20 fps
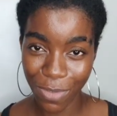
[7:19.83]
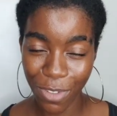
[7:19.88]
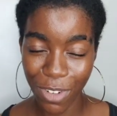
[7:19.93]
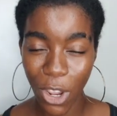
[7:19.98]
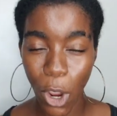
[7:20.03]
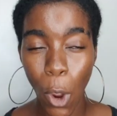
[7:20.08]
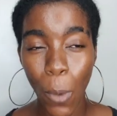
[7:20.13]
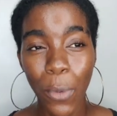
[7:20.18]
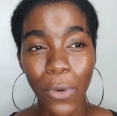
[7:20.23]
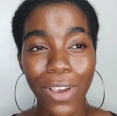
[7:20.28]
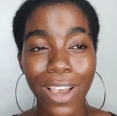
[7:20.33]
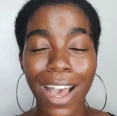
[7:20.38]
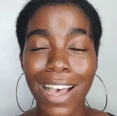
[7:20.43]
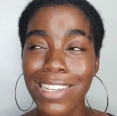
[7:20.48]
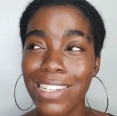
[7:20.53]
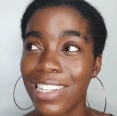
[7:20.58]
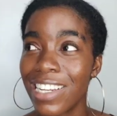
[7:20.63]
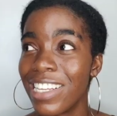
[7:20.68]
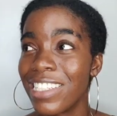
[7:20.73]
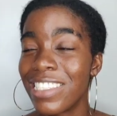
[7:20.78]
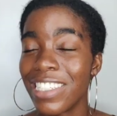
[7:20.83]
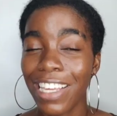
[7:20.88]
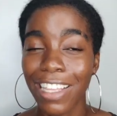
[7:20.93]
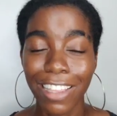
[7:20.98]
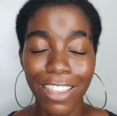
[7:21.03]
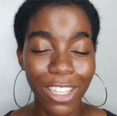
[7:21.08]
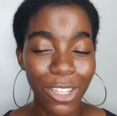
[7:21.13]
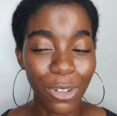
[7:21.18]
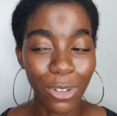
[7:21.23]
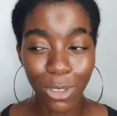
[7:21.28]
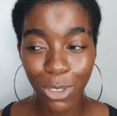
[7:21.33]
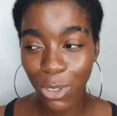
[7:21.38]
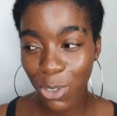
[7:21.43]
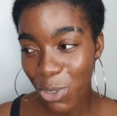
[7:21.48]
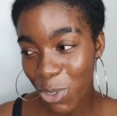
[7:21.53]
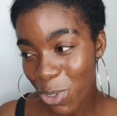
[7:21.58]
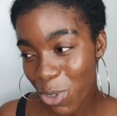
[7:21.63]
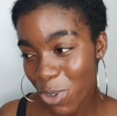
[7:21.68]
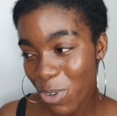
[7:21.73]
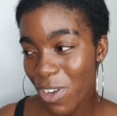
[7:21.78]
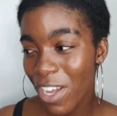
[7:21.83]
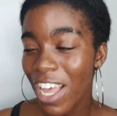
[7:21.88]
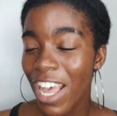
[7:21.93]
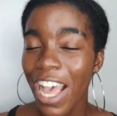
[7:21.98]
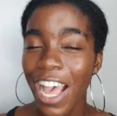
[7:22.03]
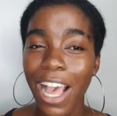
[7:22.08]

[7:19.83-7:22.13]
video. Hope you guys learned a thing or two.